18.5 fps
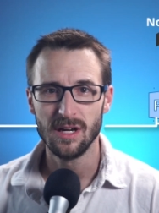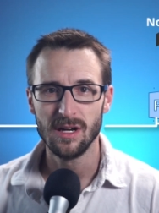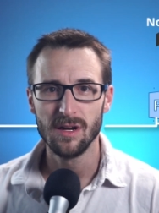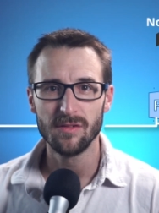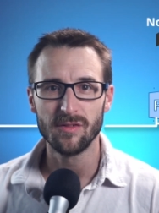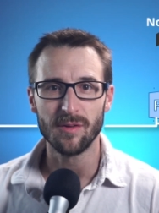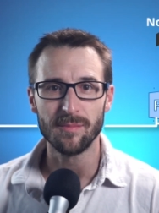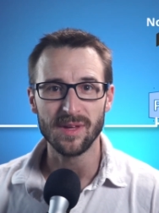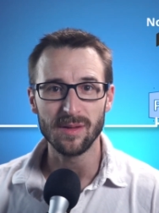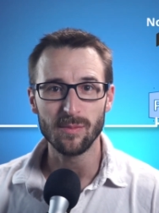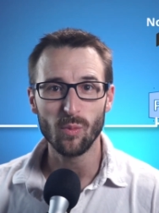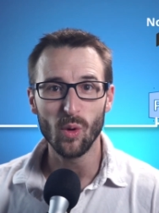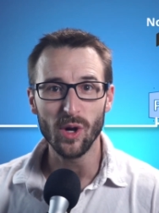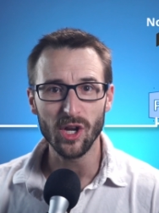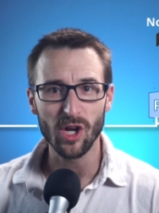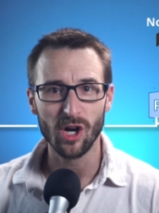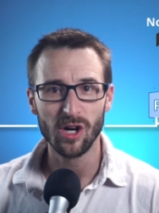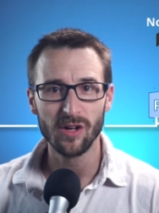From that
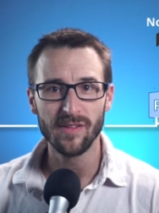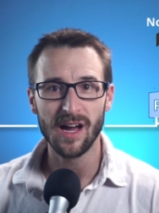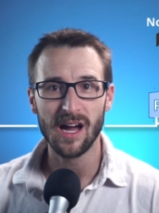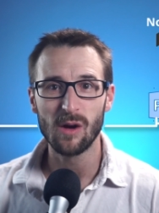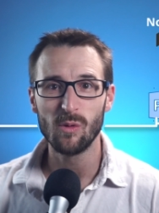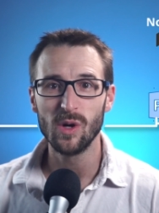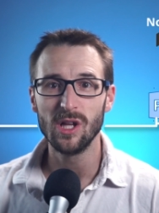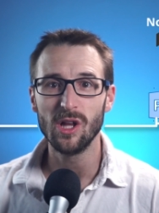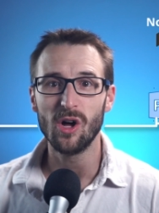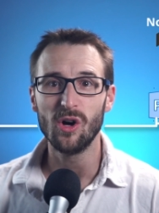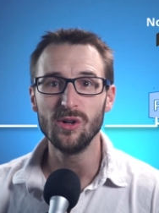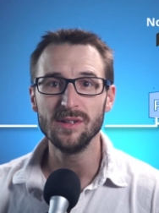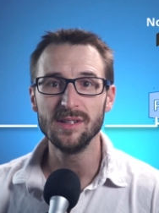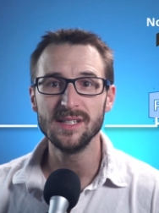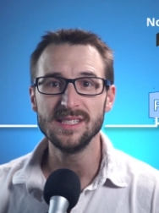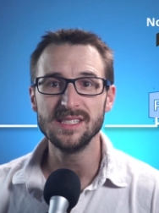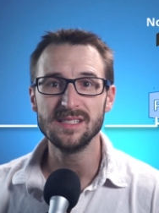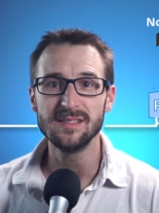point on, I will
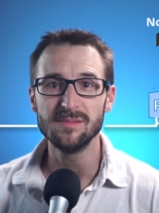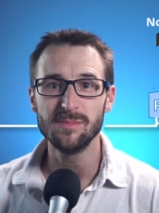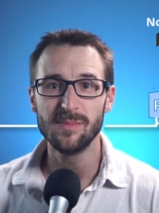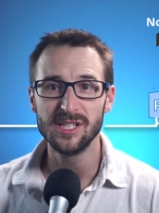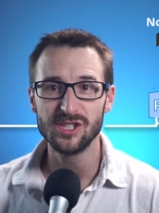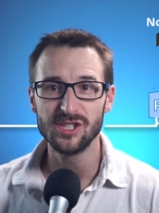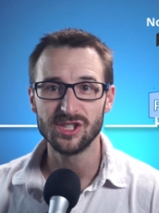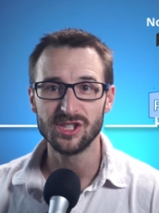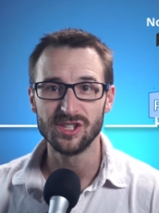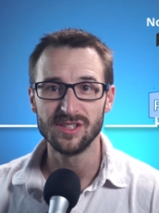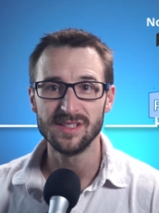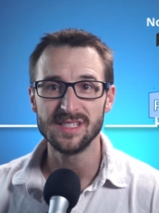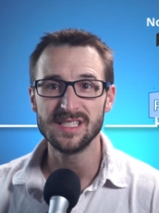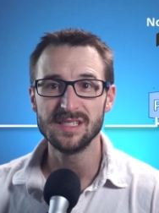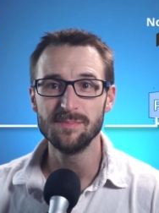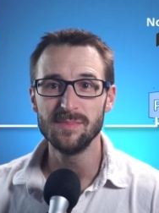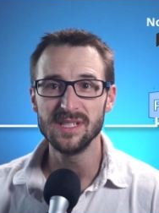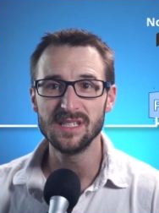only mention
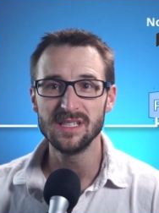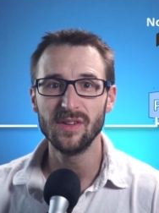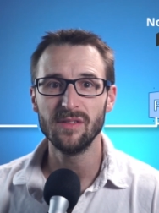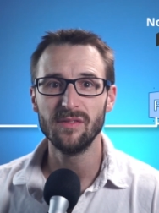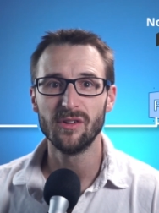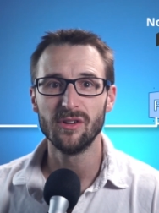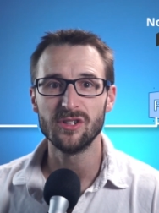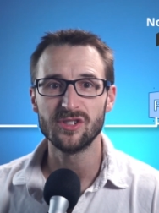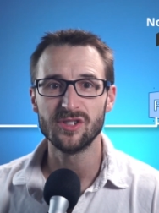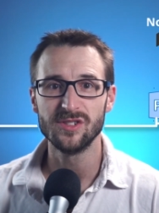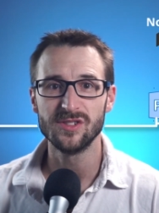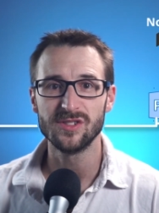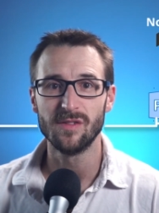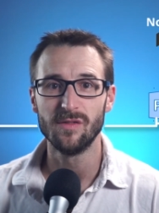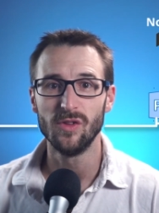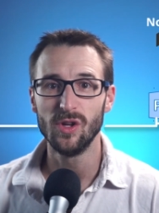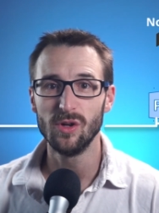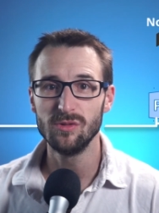specific versions
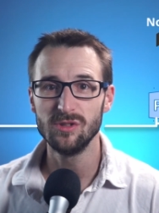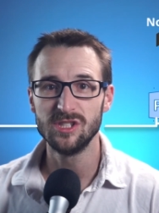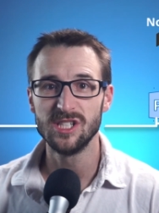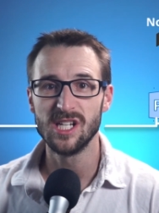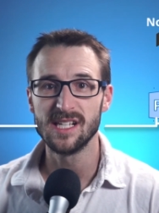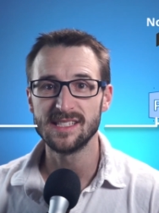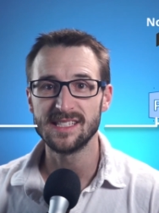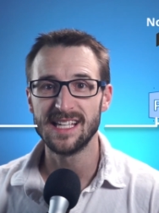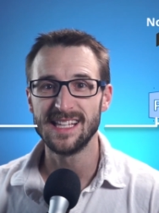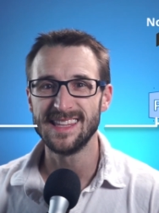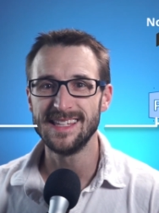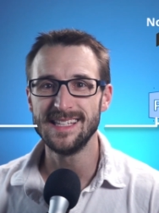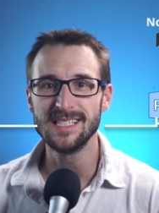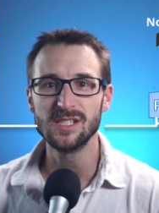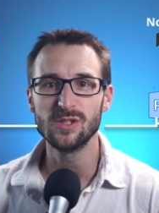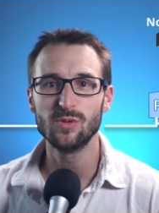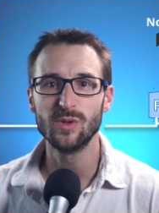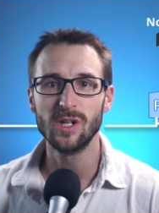of Node.js and
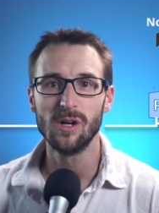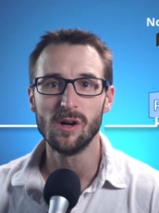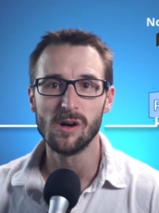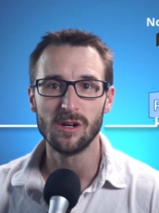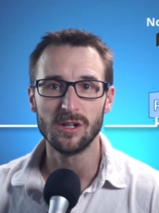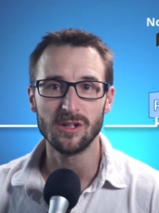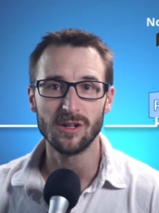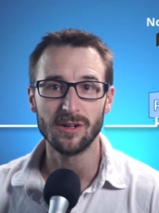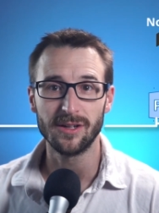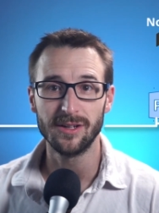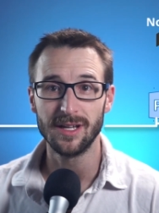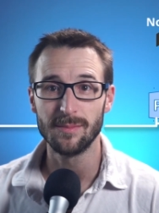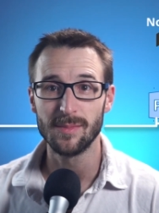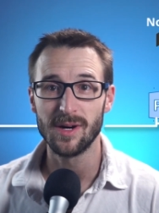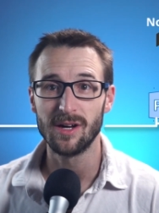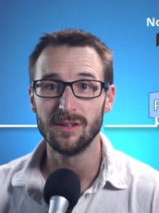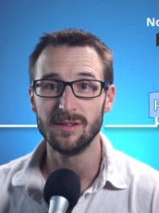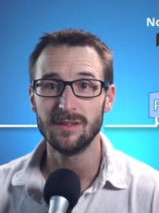disregard talking
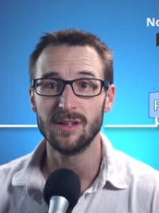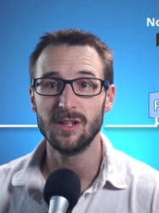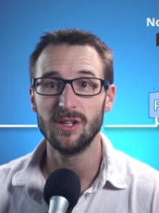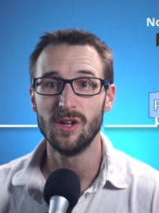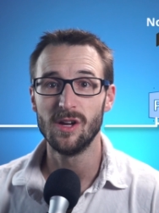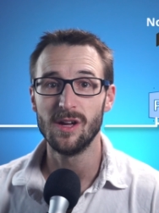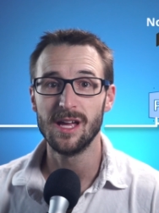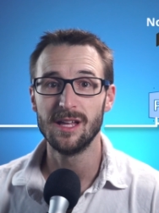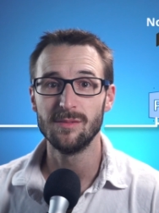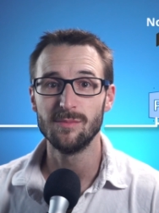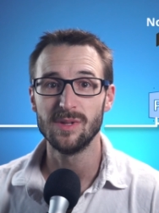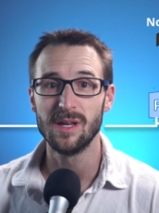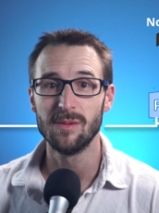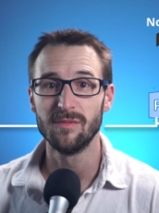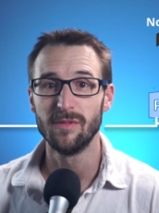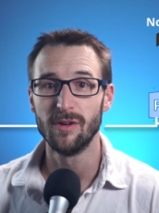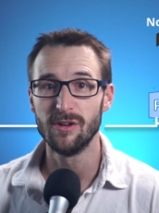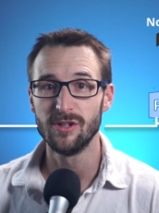about the N P
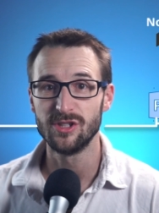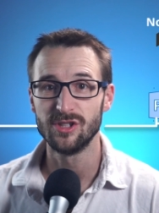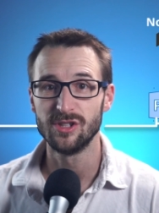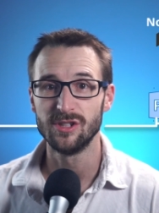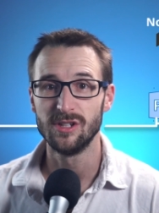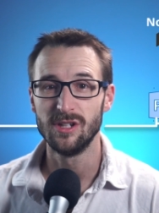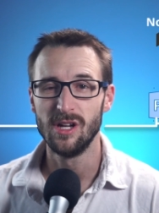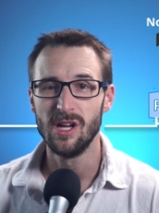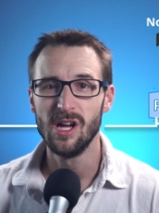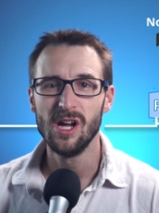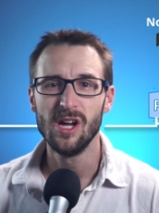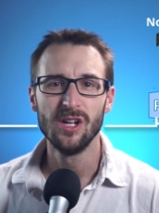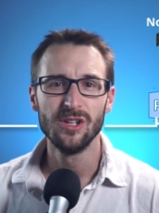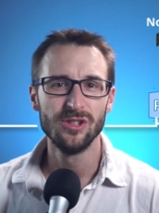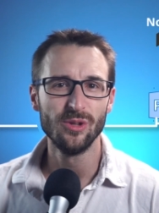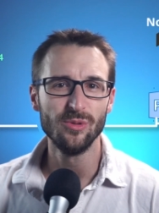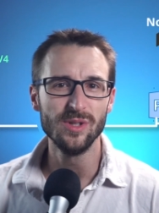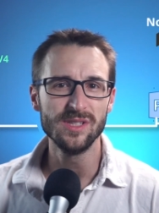M version.
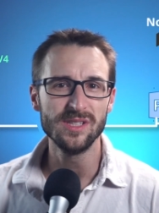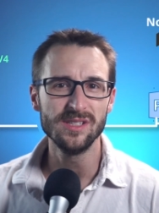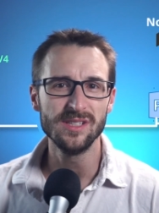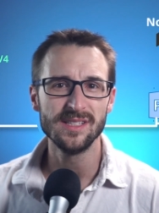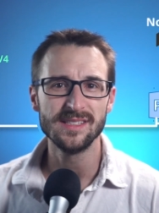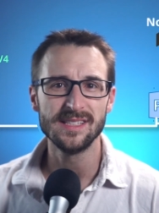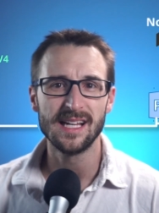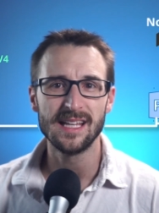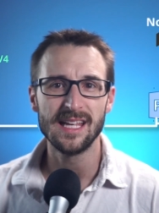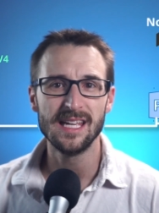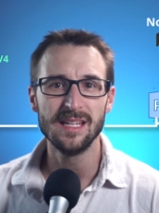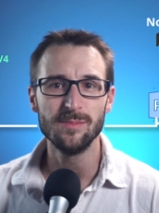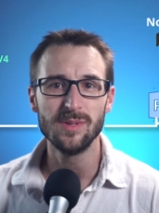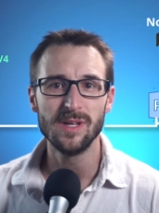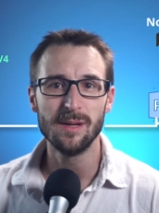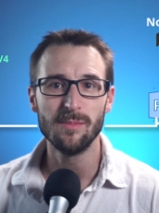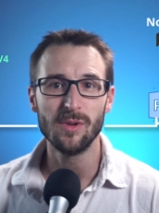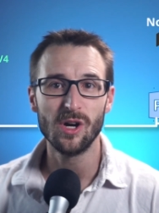The reason is that N
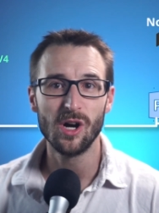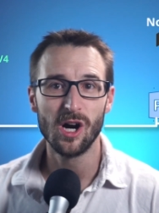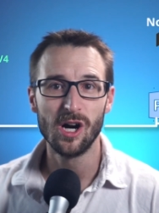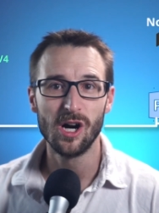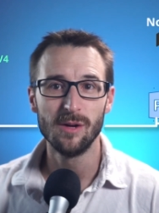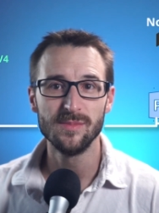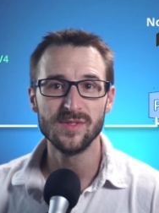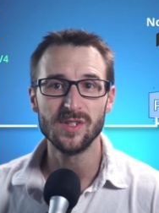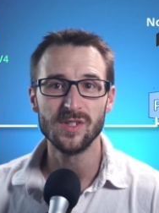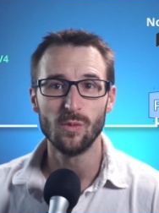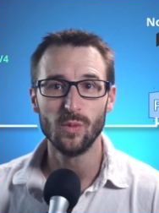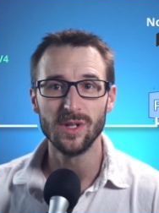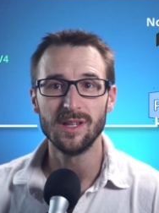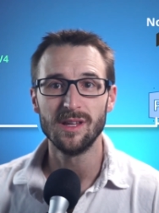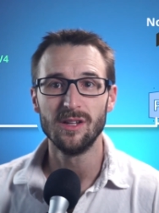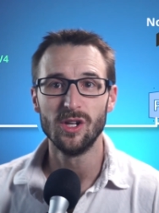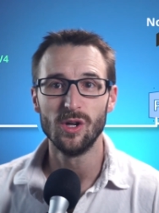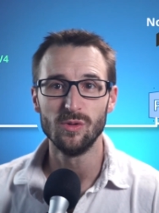P M comes with
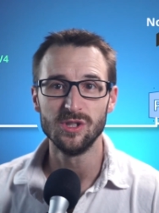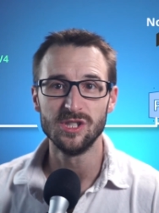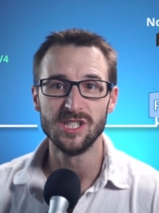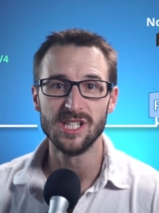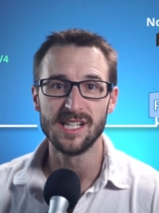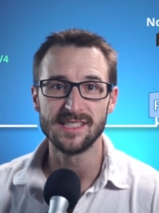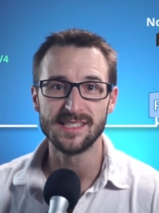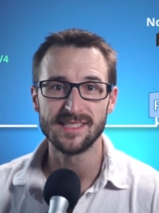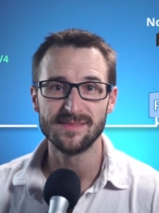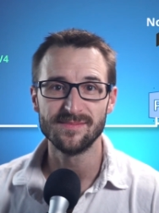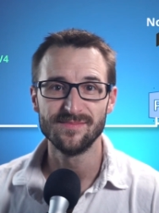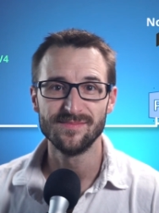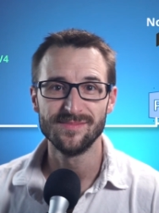Node.js.